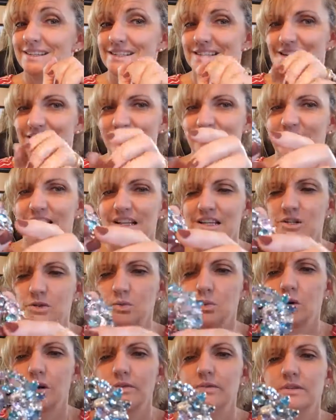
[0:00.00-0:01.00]
Definitely
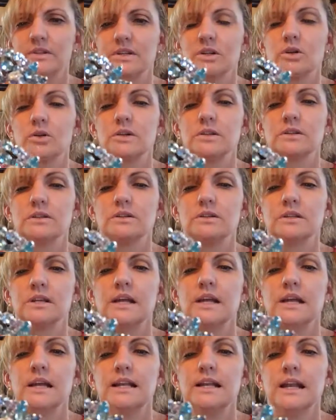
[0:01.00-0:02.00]
swaps crystals.
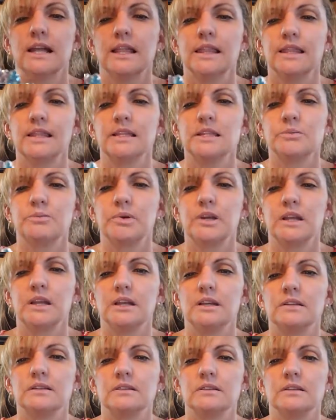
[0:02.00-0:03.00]
Now this
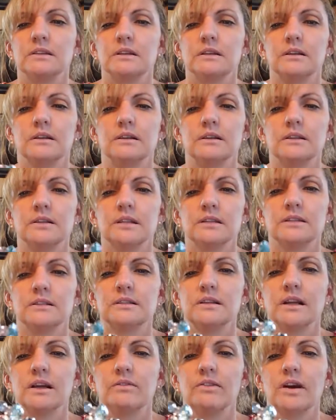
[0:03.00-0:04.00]
piece
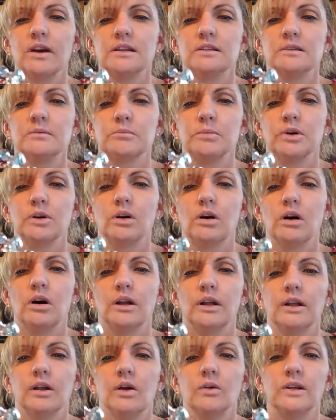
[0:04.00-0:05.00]
doesn't have Eisenberg
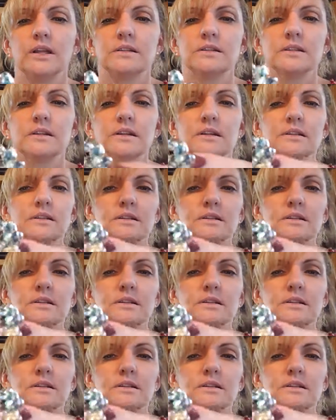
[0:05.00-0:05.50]
on it. Oh yes, it does.